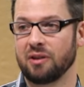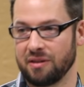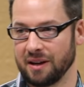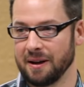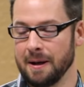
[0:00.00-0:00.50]

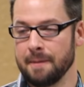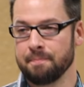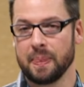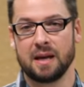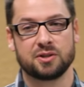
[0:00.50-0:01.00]
everything.
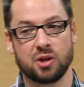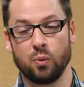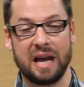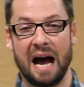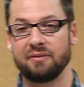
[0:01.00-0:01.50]
So
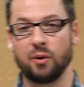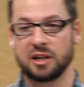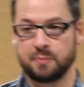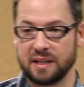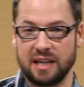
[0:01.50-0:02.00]
we have no
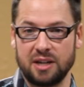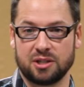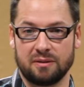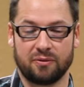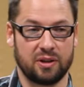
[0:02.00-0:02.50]

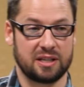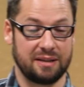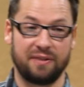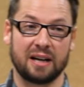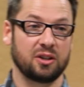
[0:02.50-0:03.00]
expectation for this.
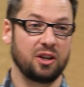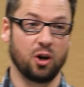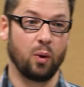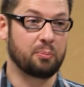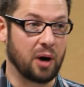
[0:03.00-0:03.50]
In fact, you
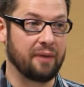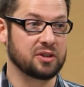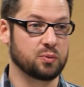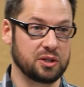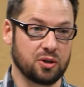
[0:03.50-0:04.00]
know, what
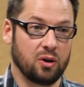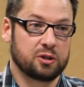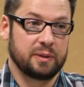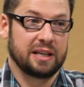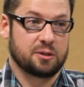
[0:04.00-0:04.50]
prophets we
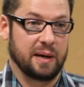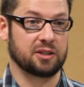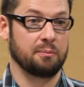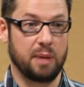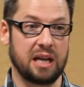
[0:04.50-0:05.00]
ultimately
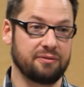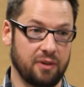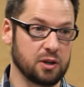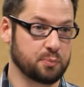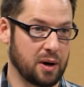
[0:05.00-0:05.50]
expect are many
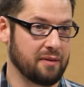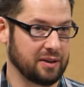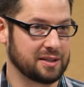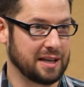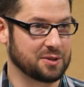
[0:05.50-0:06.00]
false
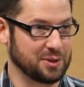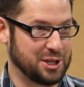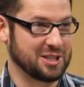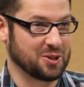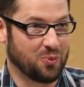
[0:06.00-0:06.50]
prophets. That's what
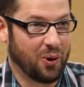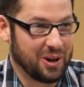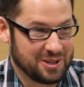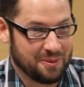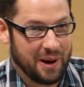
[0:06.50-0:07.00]
Jesus
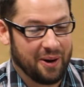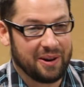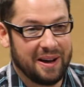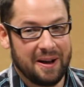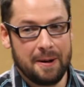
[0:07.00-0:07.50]
warned us
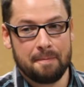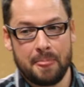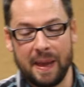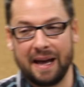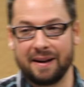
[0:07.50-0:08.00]
about.
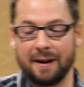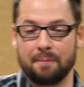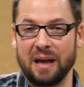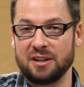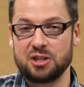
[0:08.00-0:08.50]
And
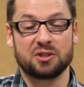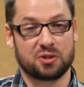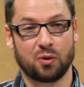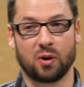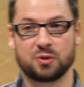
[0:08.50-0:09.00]

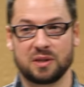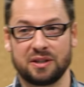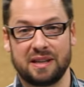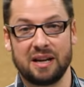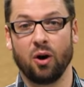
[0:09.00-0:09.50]
Jesus, of course,
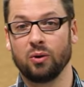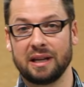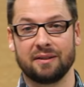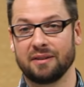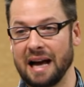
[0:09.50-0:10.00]
wasn't the
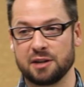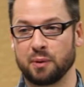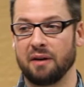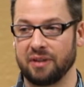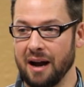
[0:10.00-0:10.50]
last
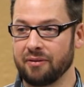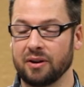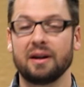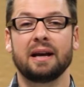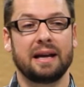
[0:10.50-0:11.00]
prophet
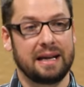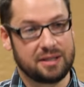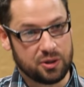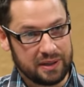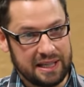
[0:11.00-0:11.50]
ever.
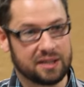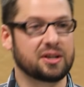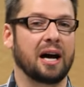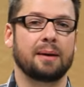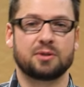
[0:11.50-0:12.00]
During the end
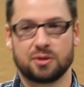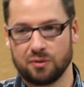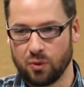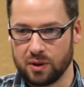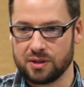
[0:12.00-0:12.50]
times, there's,
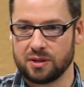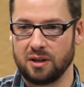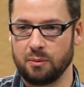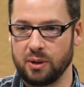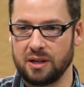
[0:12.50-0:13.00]
of course,
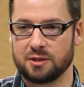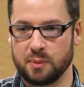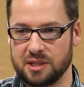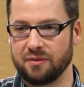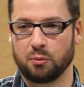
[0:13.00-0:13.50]
going to be
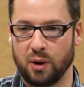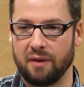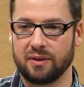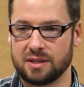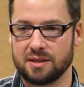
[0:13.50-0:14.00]
specific
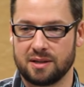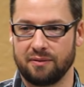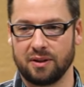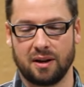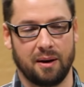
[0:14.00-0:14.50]
prophets and
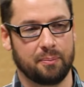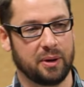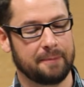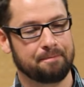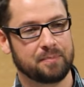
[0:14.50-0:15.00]
stuff that come.
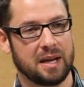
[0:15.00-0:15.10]
But